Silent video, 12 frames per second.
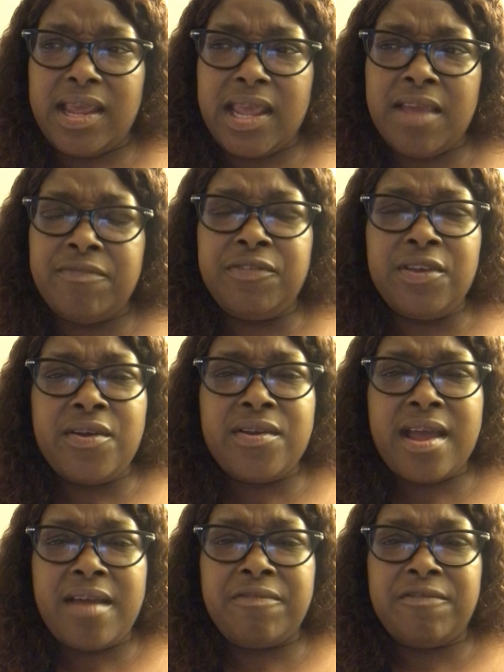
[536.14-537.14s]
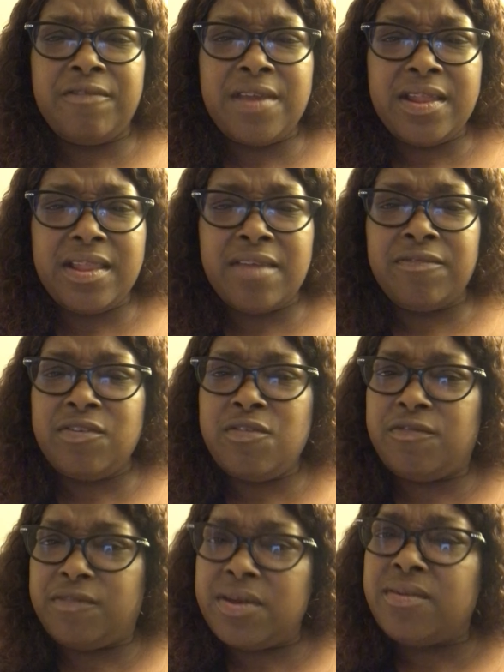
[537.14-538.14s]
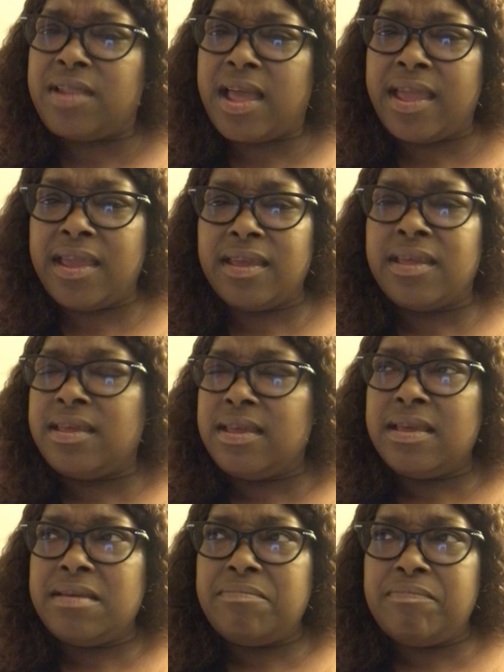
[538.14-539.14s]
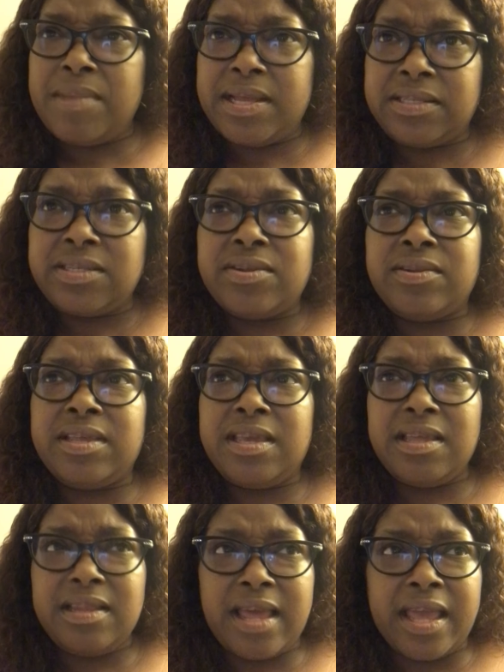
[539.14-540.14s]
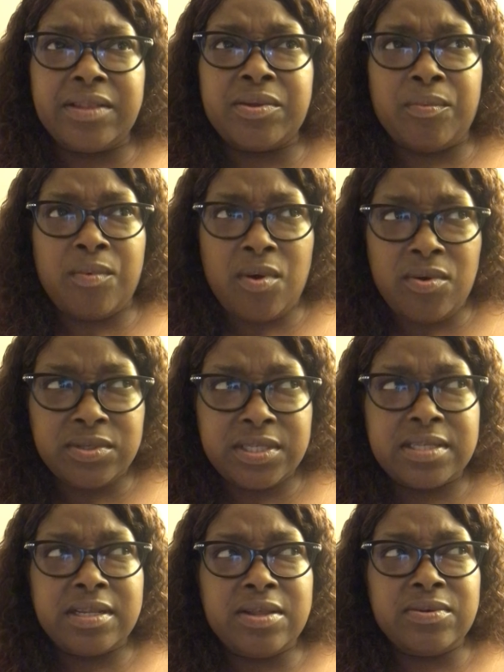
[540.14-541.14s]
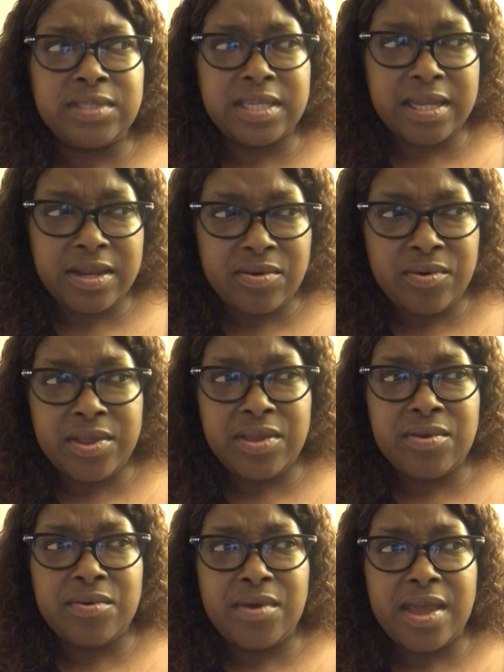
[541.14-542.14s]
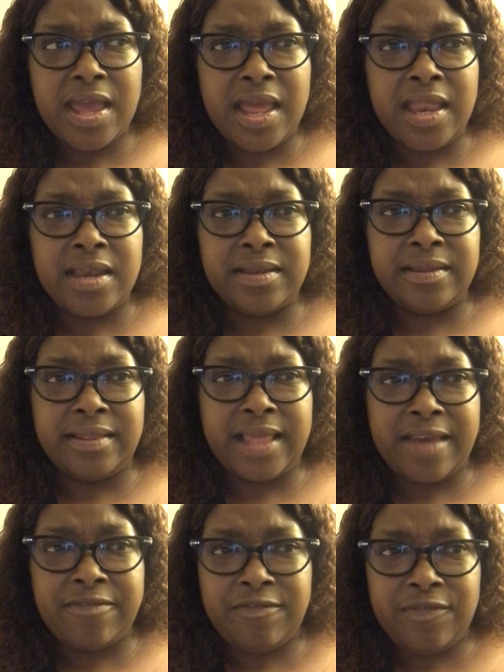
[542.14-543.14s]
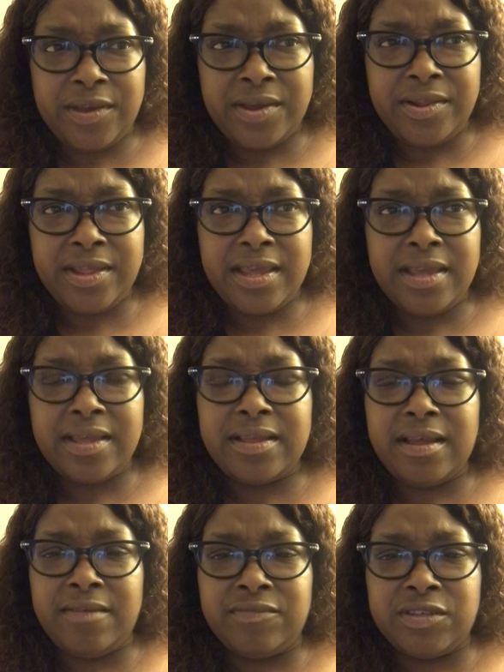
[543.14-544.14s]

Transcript: if you feel like mentally like the walls is closing in on you, and that feeling of